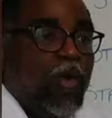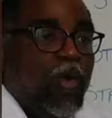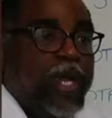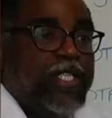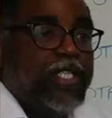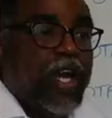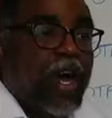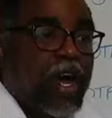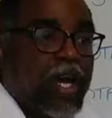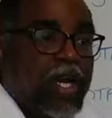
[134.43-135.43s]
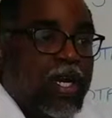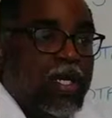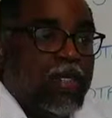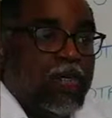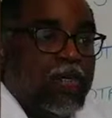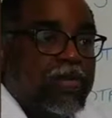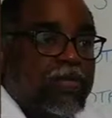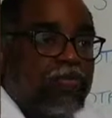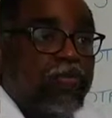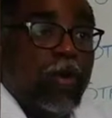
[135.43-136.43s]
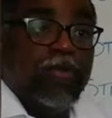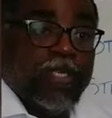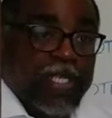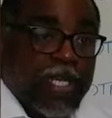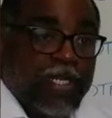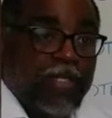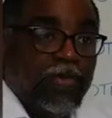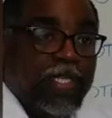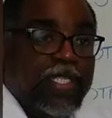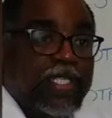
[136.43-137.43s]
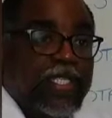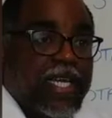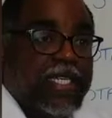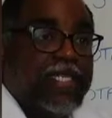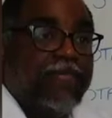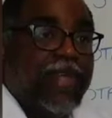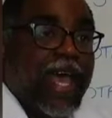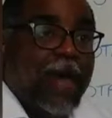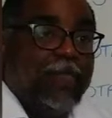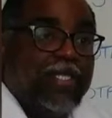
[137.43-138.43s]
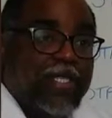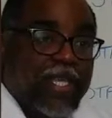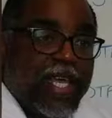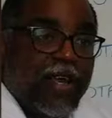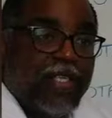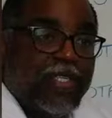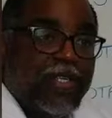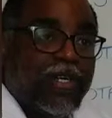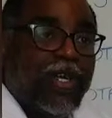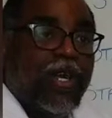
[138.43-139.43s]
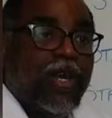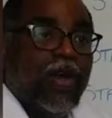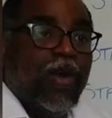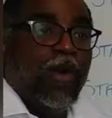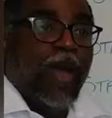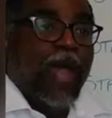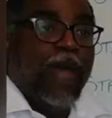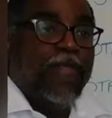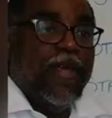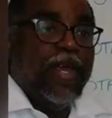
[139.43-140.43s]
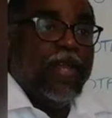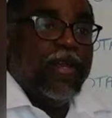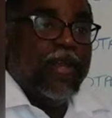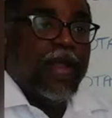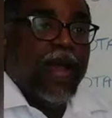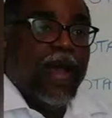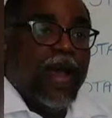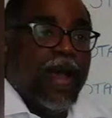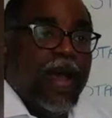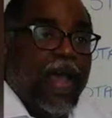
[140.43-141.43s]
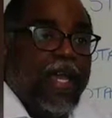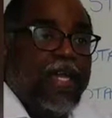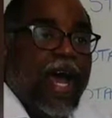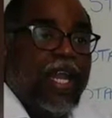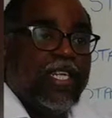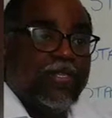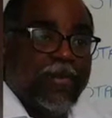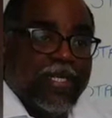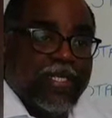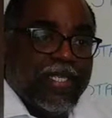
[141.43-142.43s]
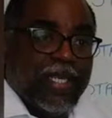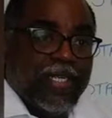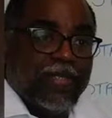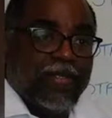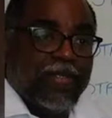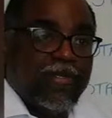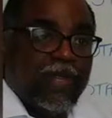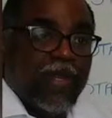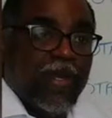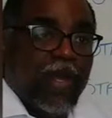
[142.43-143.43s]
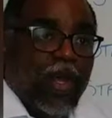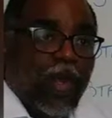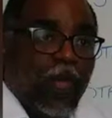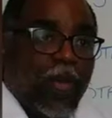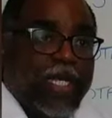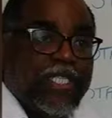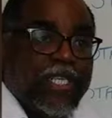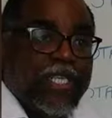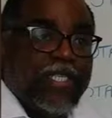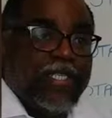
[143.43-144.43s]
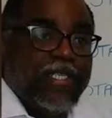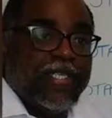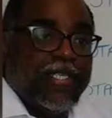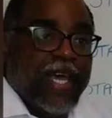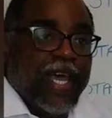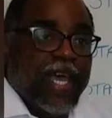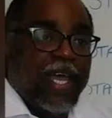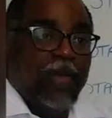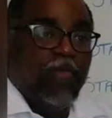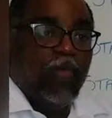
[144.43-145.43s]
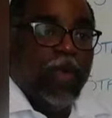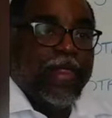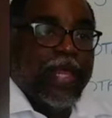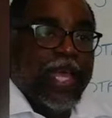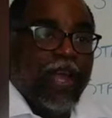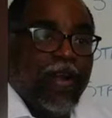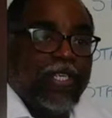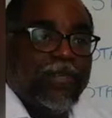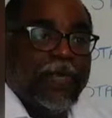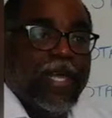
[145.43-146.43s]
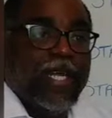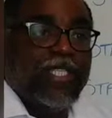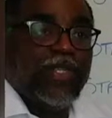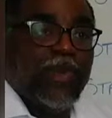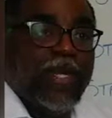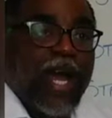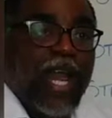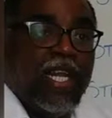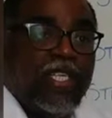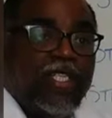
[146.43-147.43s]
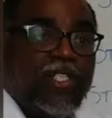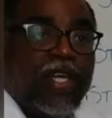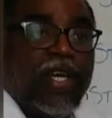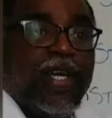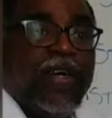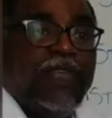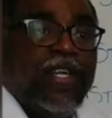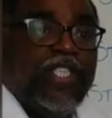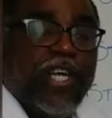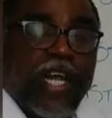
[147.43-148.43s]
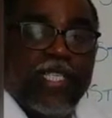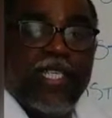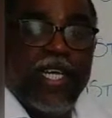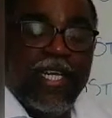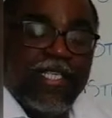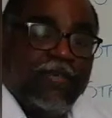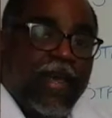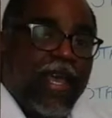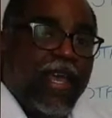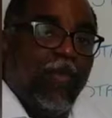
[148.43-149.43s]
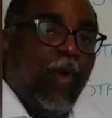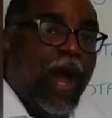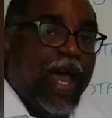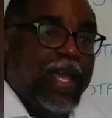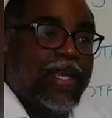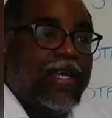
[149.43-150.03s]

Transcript: which are growth scenes, which is to say, something happens to the character, and then acknowledgement scenes, which is to say, when the character begins to acknowledge the change they need to make and why.